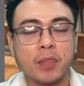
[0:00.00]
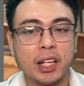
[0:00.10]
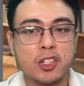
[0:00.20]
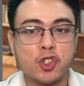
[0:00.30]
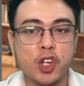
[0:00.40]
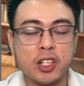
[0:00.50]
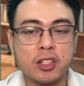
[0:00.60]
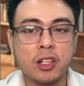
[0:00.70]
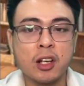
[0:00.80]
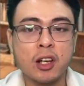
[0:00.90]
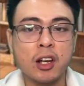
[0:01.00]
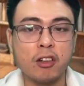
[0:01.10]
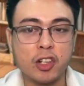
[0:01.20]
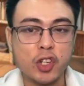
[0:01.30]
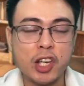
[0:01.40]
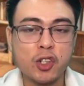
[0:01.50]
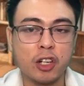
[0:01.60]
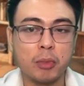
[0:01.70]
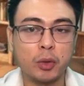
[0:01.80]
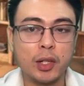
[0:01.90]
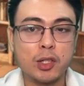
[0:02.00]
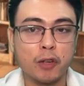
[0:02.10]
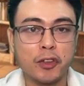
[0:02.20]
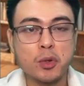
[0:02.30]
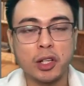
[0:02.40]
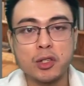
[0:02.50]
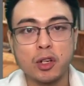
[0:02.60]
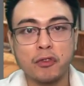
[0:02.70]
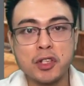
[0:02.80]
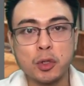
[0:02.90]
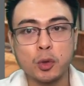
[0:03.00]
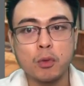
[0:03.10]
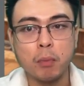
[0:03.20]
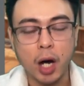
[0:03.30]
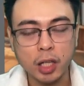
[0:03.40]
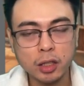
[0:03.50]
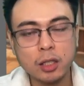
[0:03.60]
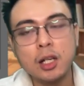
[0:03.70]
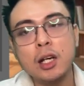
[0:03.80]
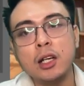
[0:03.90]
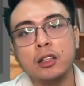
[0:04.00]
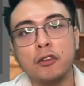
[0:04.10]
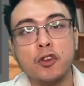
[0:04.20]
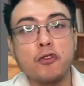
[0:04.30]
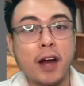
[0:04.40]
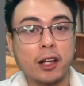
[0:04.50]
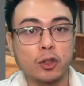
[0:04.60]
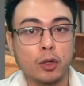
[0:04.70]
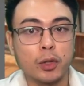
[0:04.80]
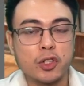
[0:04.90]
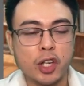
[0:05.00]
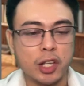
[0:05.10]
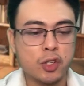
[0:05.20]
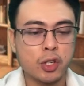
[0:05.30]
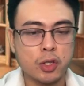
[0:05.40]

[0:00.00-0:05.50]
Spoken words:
It's just radiation between surface 1 and surface 2, but the view factor will change.